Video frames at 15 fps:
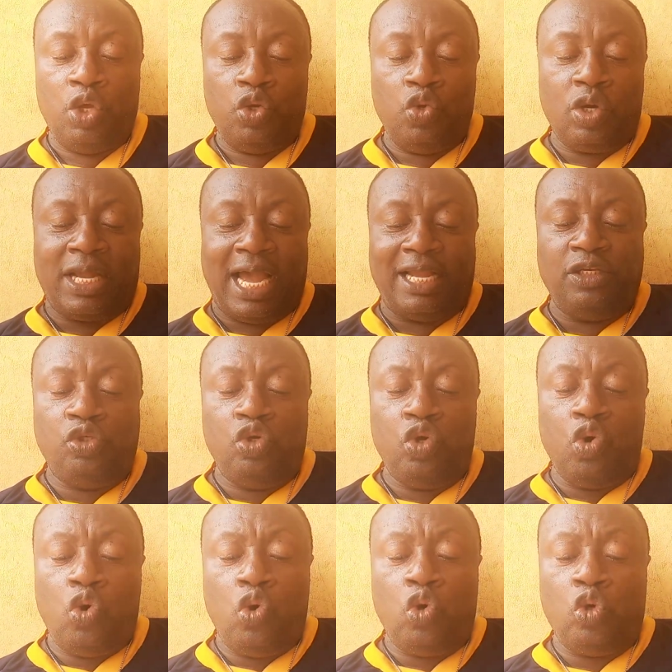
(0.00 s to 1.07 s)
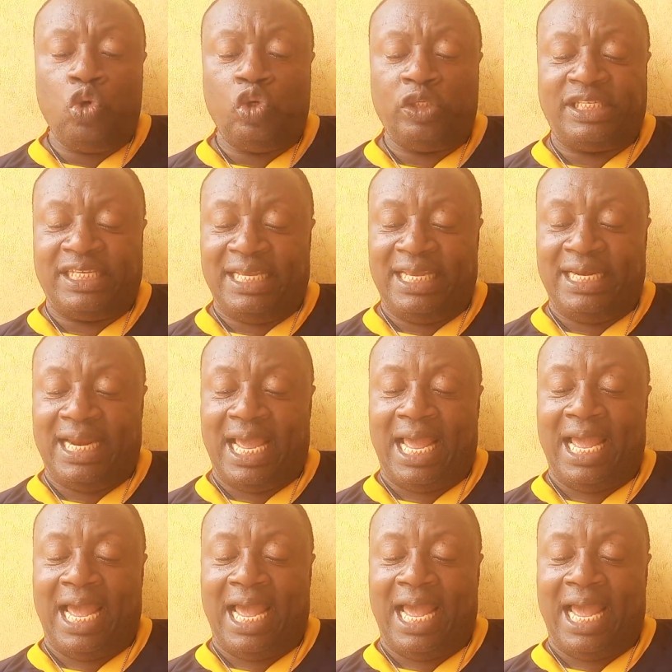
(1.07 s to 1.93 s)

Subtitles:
You can use in